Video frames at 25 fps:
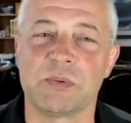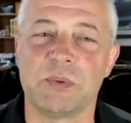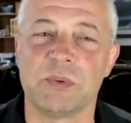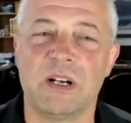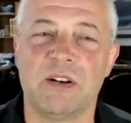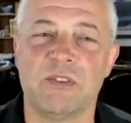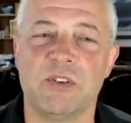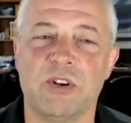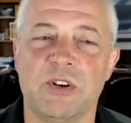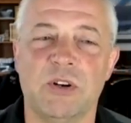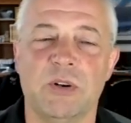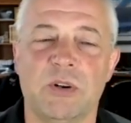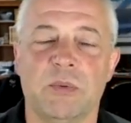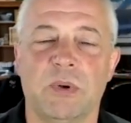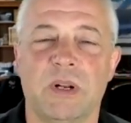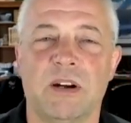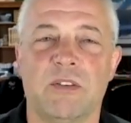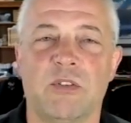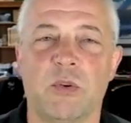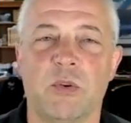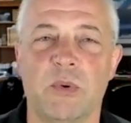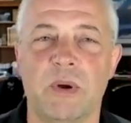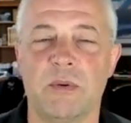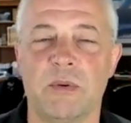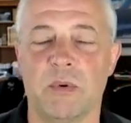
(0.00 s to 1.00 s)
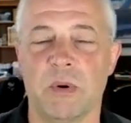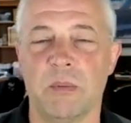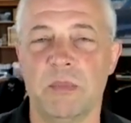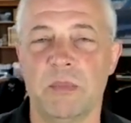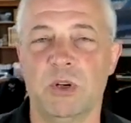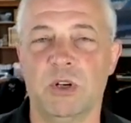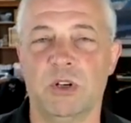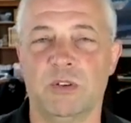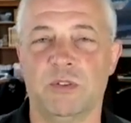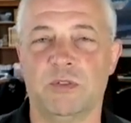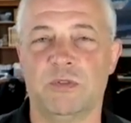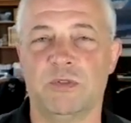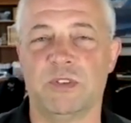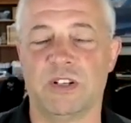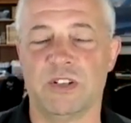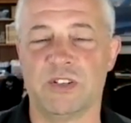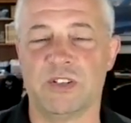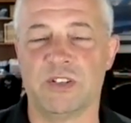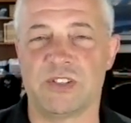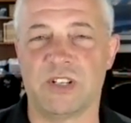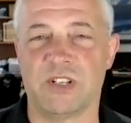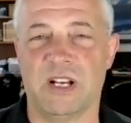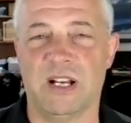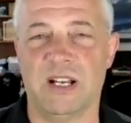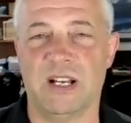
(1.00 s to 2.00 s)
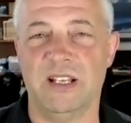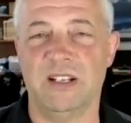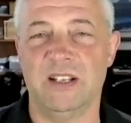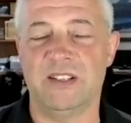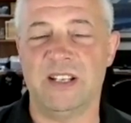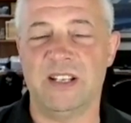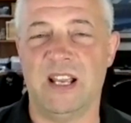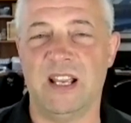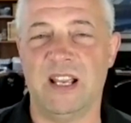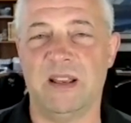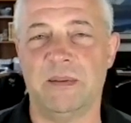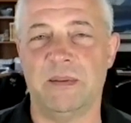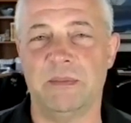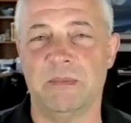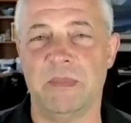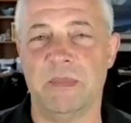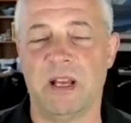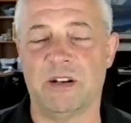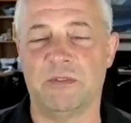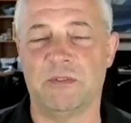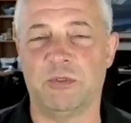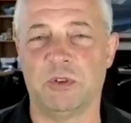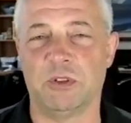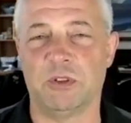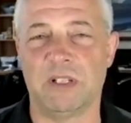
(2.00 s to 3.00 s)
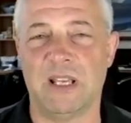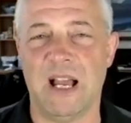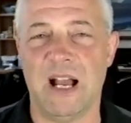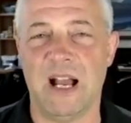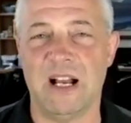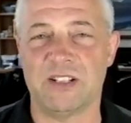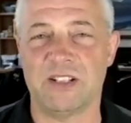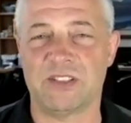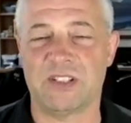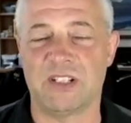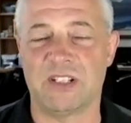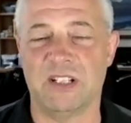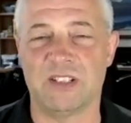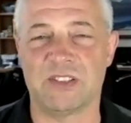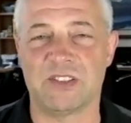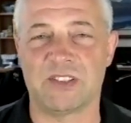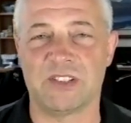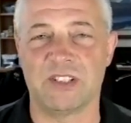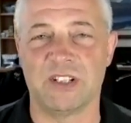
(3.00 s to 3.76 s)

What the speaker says: Whatever we remove, there's intake manifold gaskets.